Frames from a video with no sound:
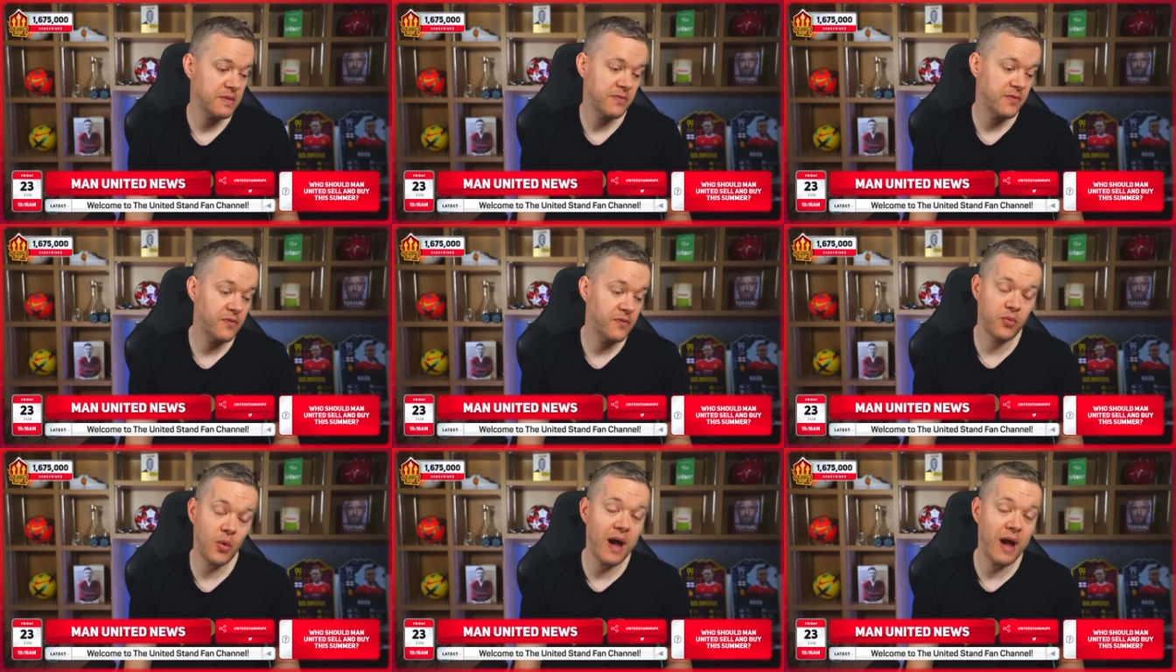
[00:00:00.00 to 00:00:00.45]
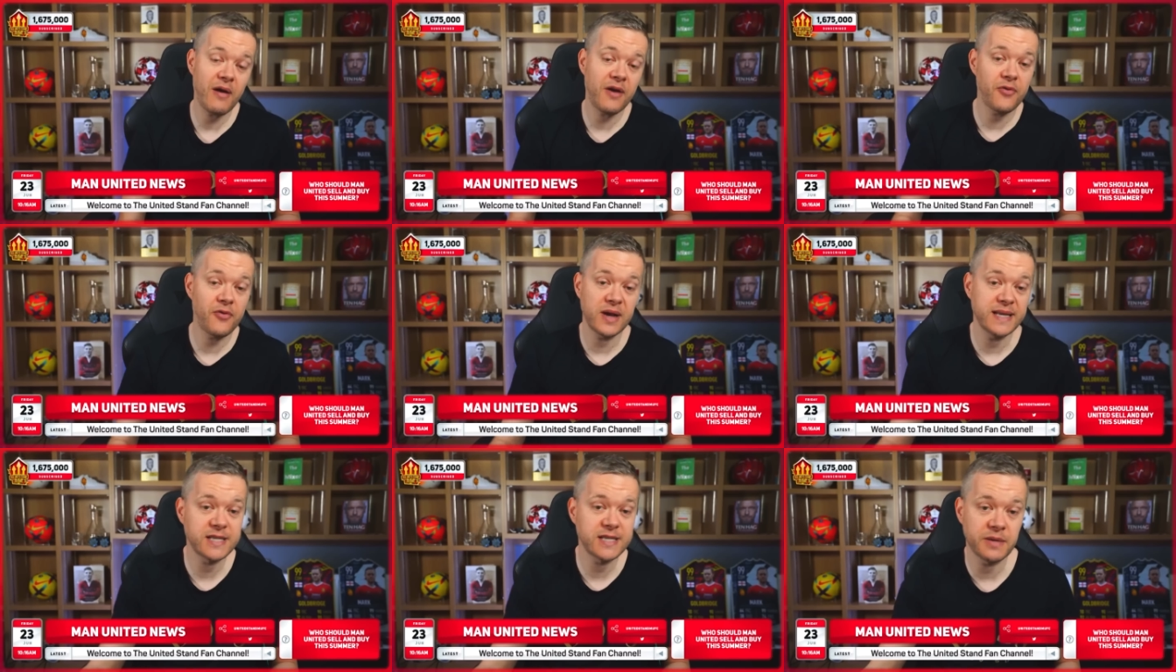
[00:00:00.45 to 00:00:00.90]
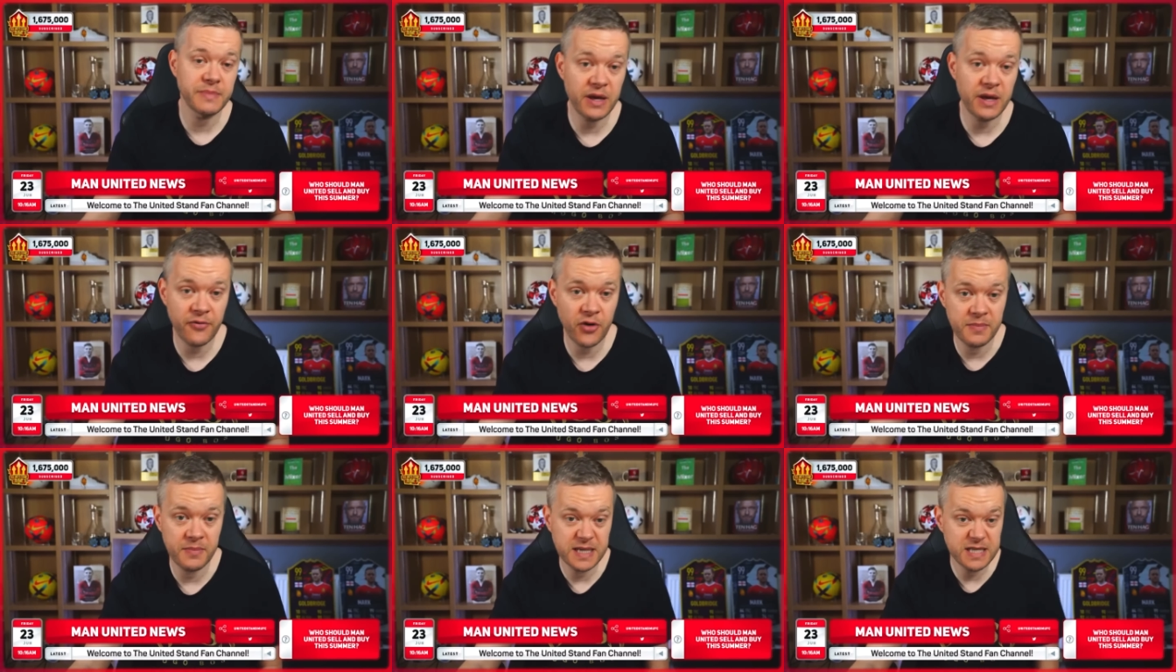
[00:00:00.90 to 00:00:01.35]
wherever it's coming
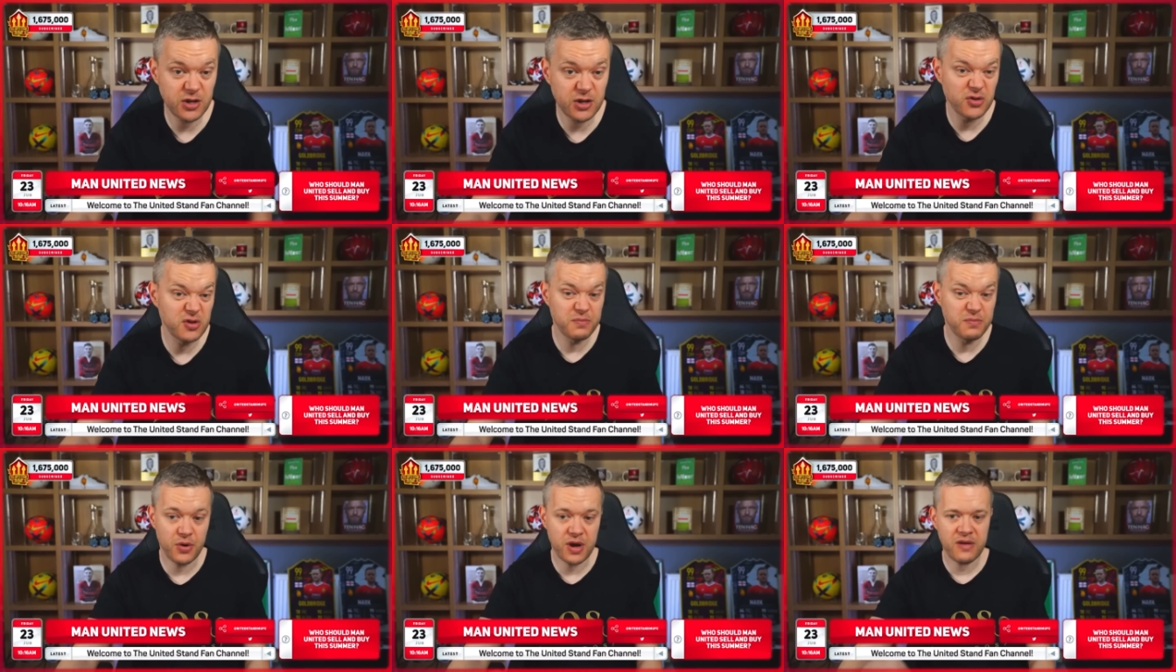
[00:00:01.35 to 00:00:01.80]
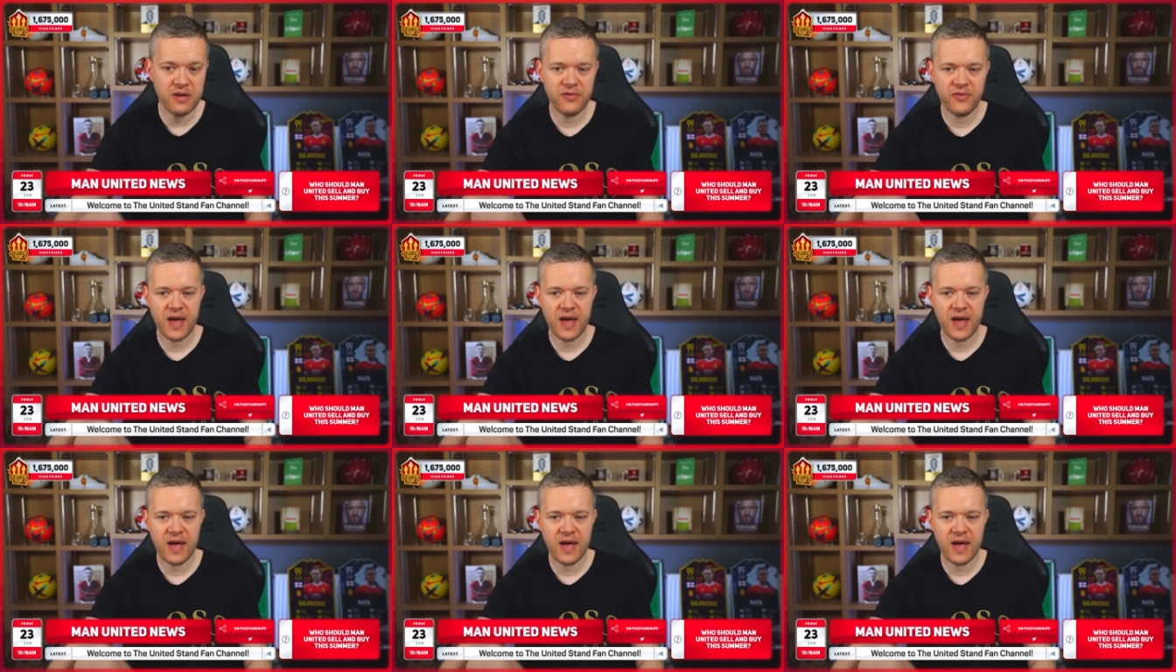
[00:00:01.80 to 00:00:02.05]
from, it's a good brief.